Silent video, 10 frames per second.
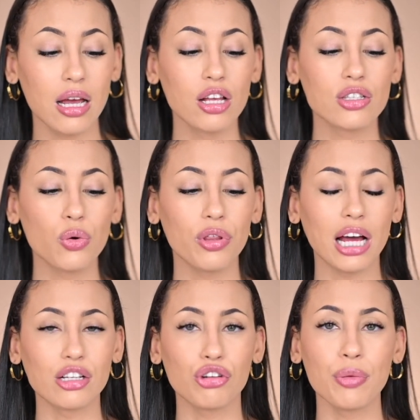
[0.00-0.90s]
so
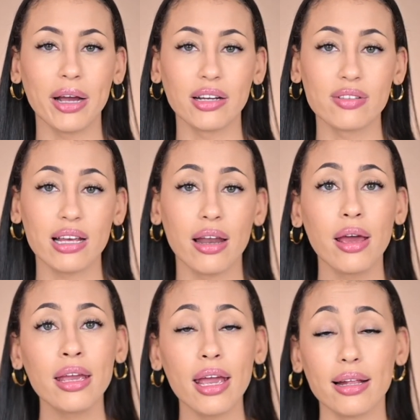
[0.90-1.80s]
that she might have said,
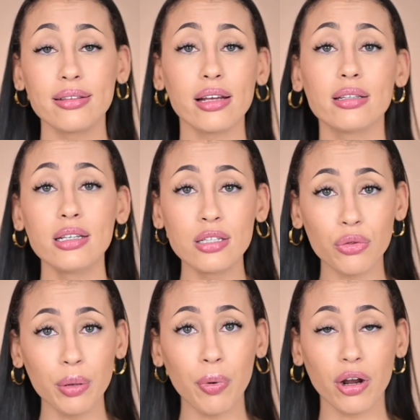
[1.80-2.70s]
here, take these
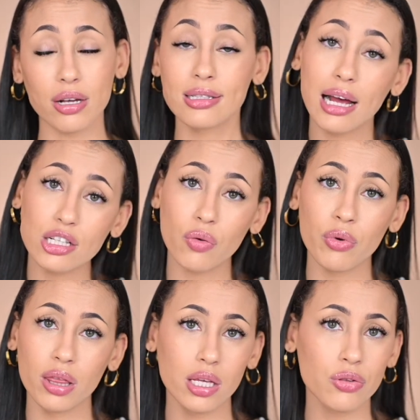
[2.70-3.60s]
3 products, start off with
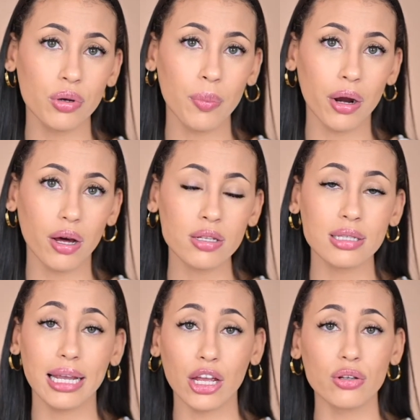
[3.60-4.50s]
these 3 products to
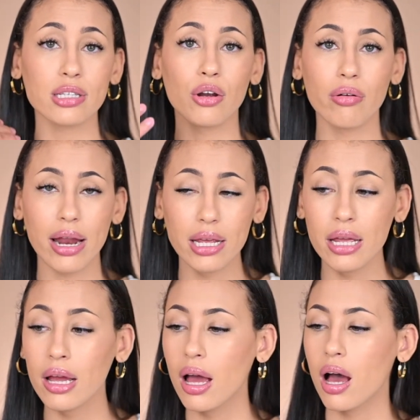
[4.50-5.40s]
get your skin ready.